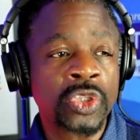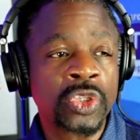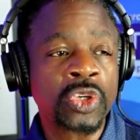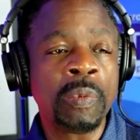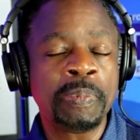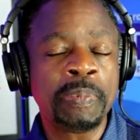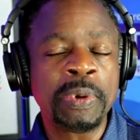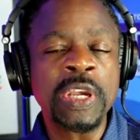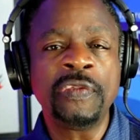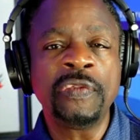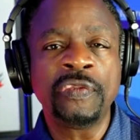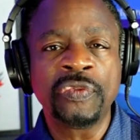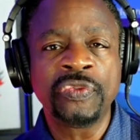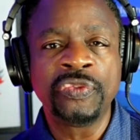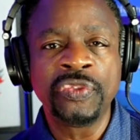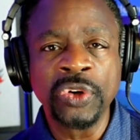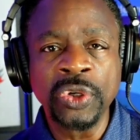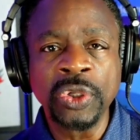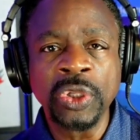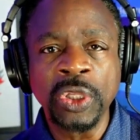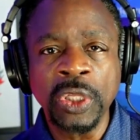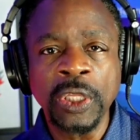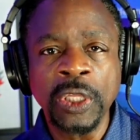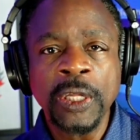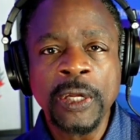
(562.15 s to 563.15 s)
So be
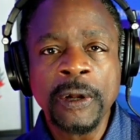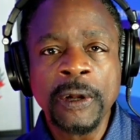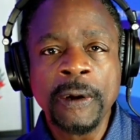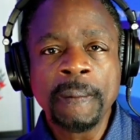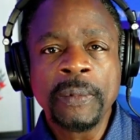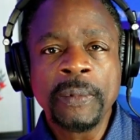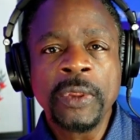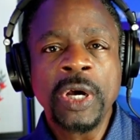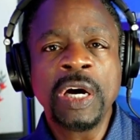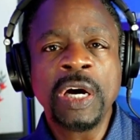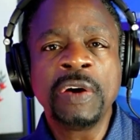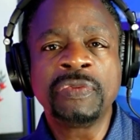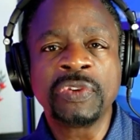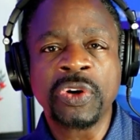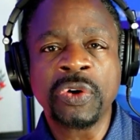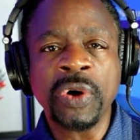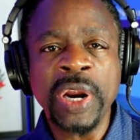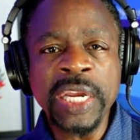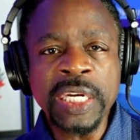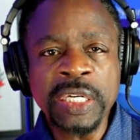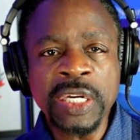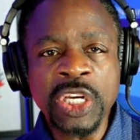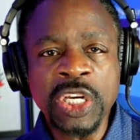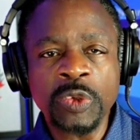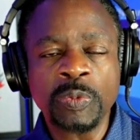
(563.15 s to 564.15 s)
full of
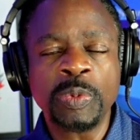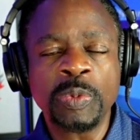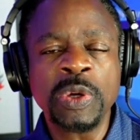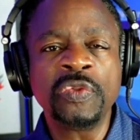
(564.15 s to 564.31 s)
greatness,